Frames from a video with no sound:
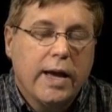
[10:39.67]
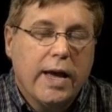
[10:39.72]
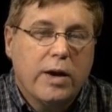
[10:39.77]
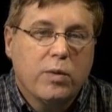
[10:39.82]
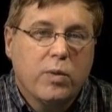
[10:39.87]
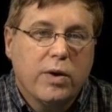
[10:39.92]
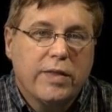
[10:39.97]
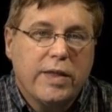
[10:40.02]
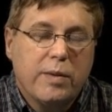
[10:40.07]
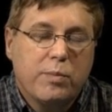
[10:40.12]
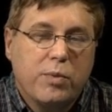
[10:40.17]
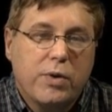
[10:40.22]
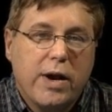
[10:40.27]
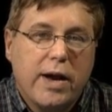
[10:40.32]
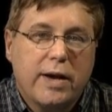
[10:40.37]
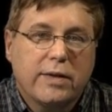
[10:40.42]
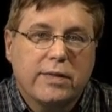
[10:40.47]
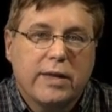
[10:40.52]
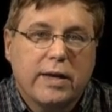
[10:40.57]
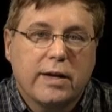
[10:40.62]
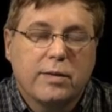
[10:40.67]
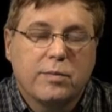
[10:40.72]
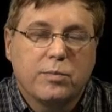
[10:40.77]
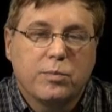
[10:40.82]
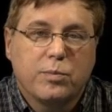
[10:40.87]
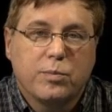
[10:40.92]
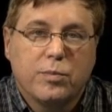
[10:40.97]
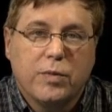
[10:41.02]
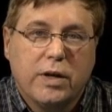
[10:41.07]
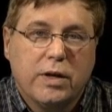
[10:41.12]
And when they break, they
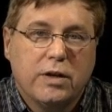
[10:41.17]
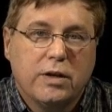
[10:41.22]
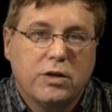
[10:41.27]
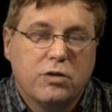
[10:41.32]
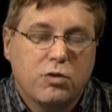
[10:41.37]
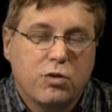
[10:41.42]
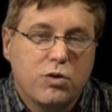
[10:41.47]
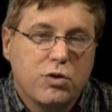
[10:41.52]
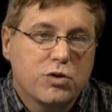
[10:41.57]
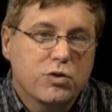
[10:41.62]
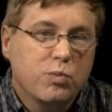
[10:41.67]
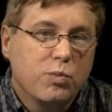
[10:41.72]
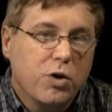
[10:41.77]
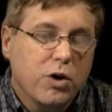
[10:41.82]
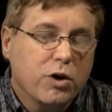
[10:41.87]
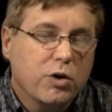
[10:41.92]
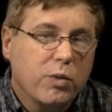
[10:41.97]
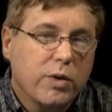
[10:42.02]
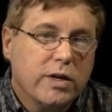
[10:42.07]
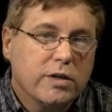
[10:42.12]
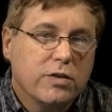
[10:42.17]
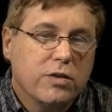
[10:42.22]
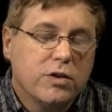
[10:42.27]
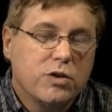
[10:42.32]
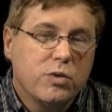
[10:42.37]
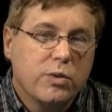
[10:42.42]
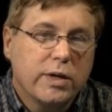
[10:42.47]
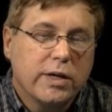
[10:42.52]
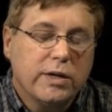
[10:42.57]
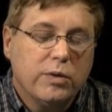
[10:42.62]
introduce mercury into the
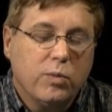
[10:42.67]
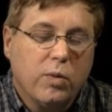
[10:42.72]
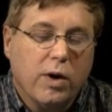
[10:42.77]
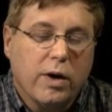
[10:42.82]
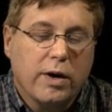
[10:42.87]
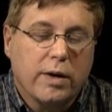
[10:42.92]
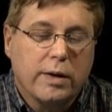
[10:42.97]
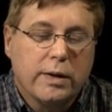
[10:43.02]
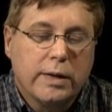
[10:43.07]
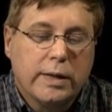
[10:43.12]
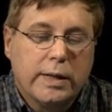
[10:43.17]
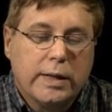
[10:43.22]
drinking water.